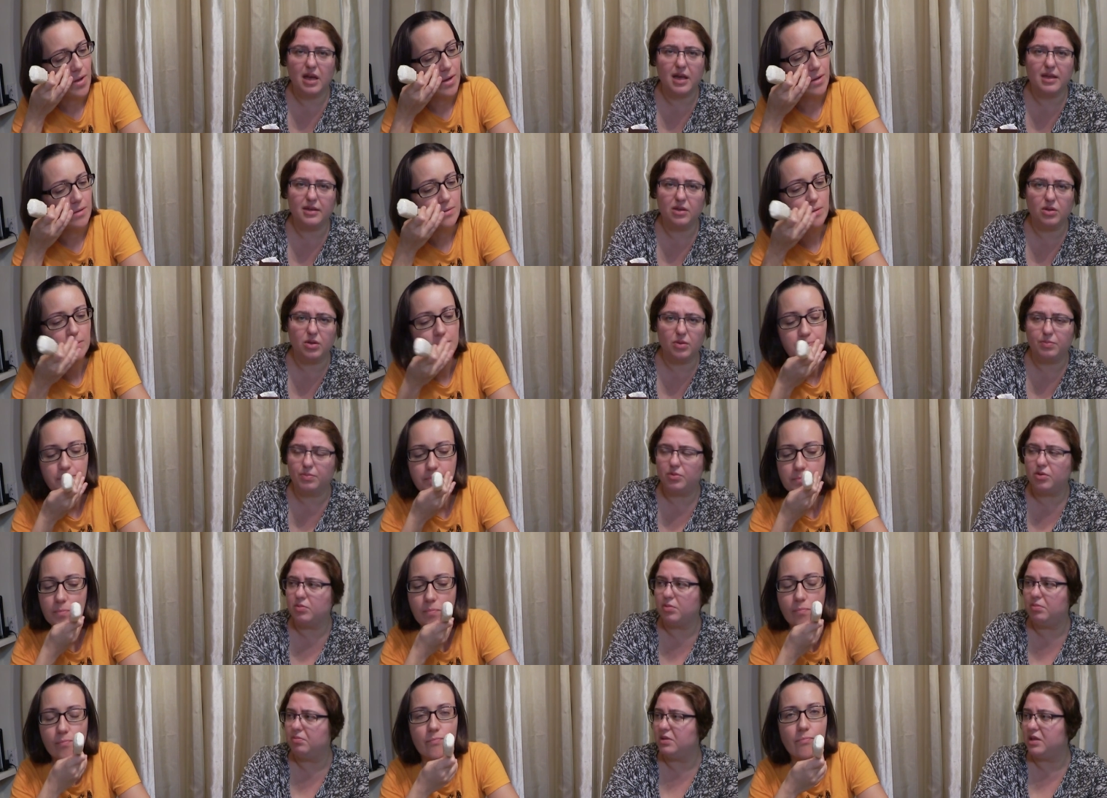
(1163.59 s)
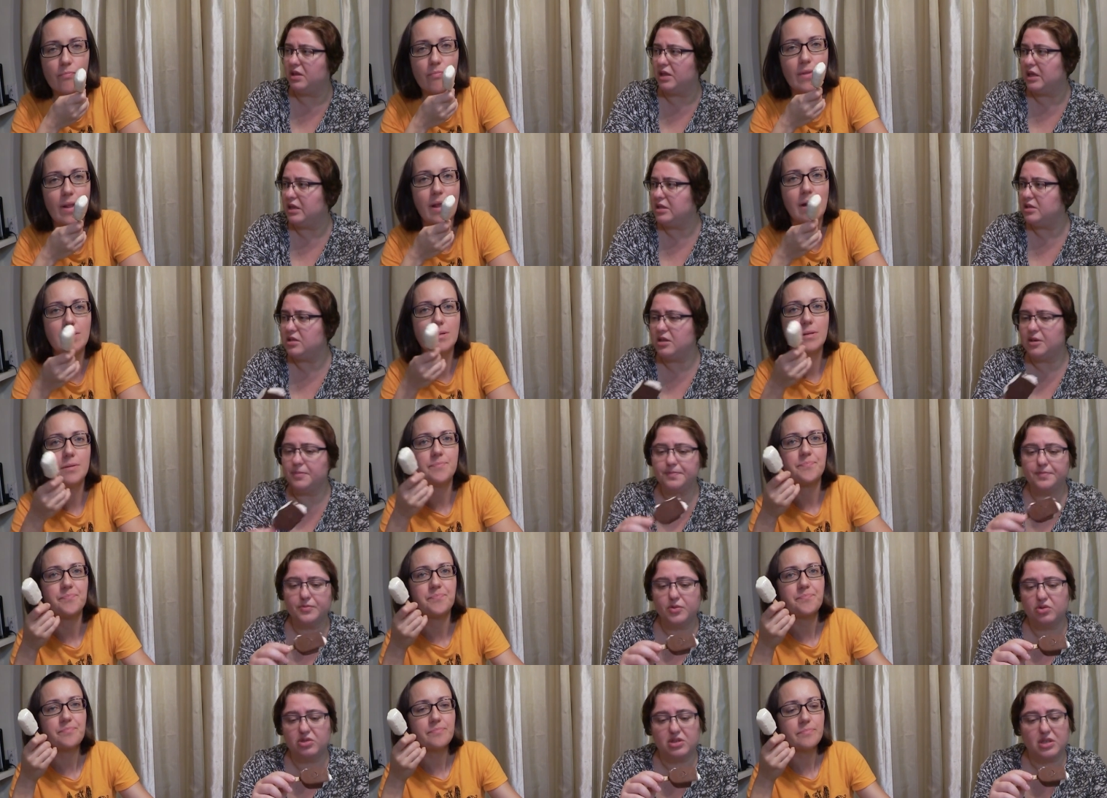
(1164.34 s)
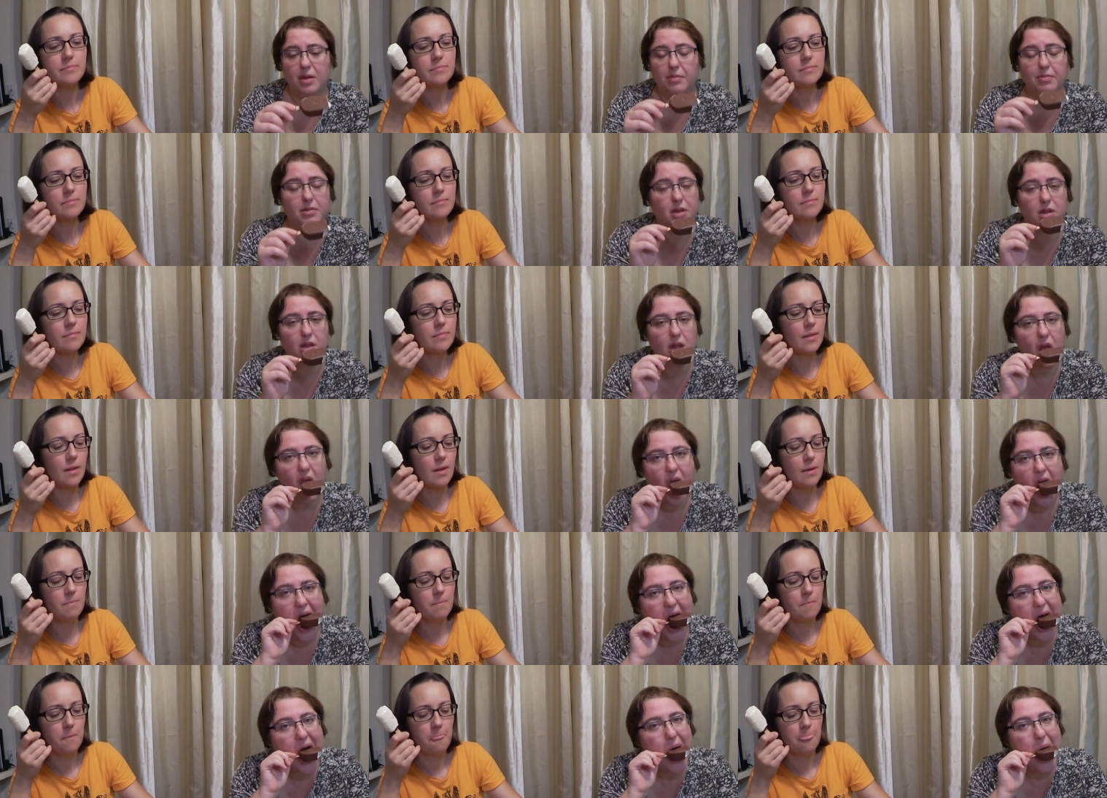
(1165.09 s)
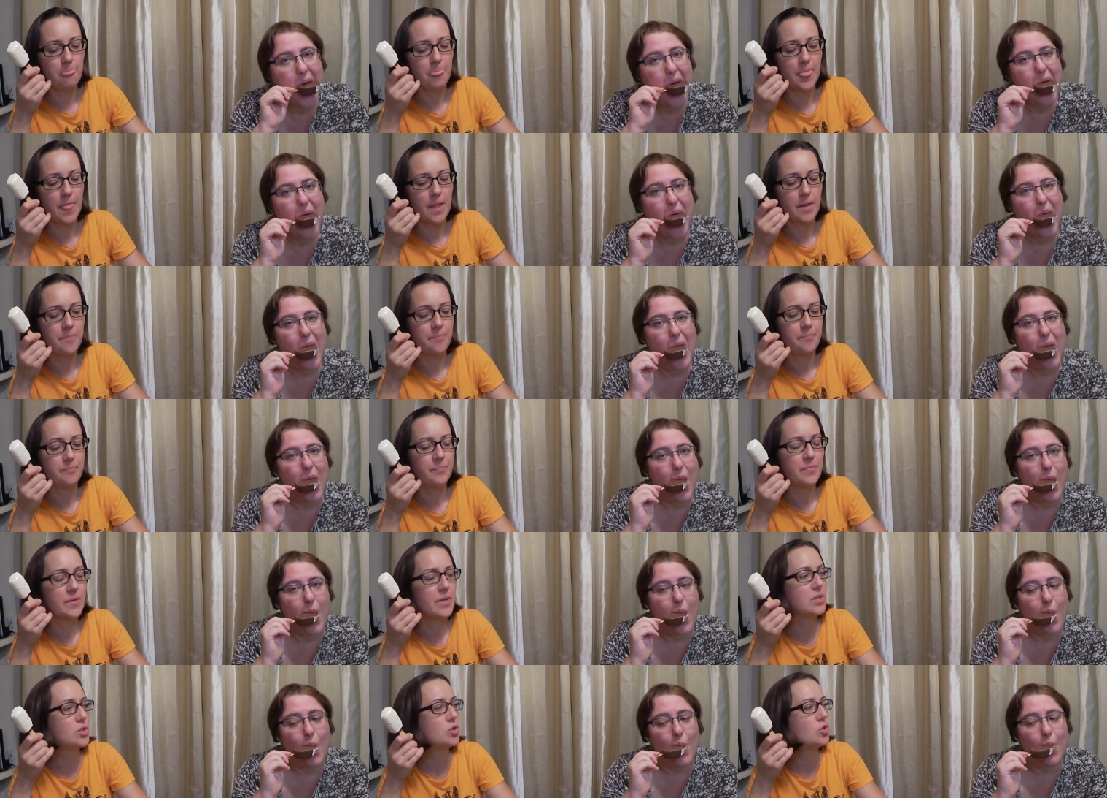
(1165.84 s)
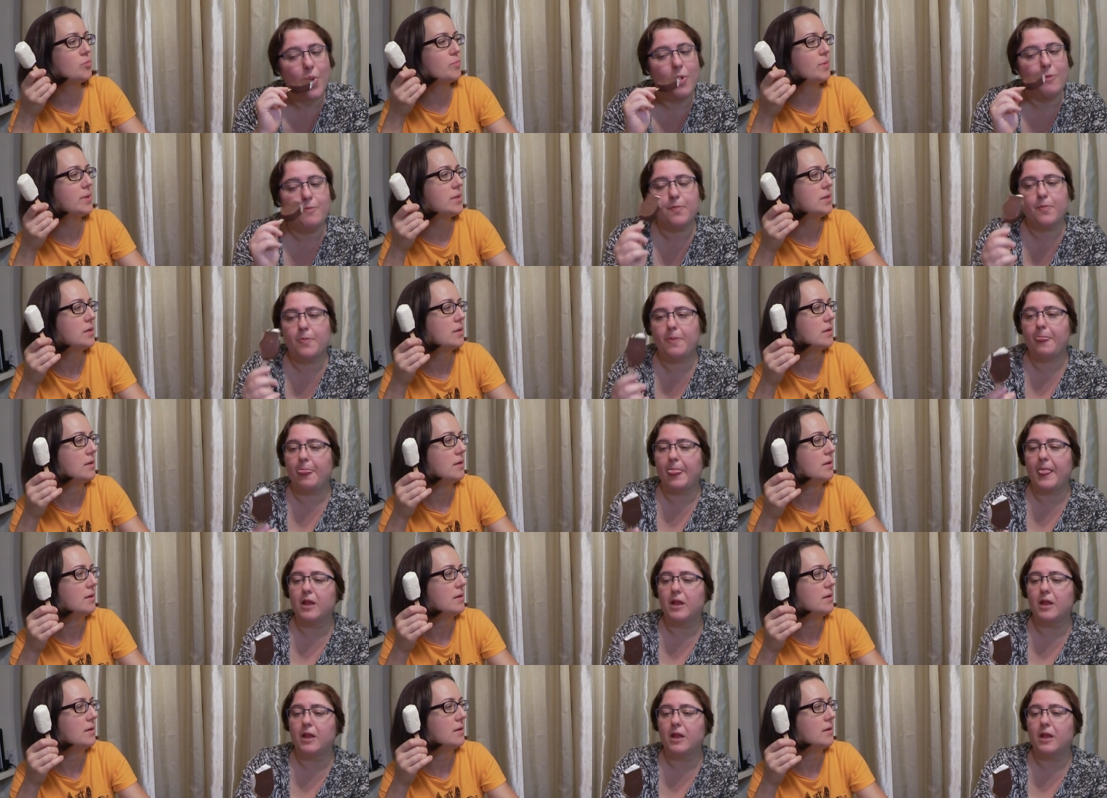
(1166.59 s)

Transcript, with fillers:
Speaker 1: I don't know, probably lazy or something. Stupid.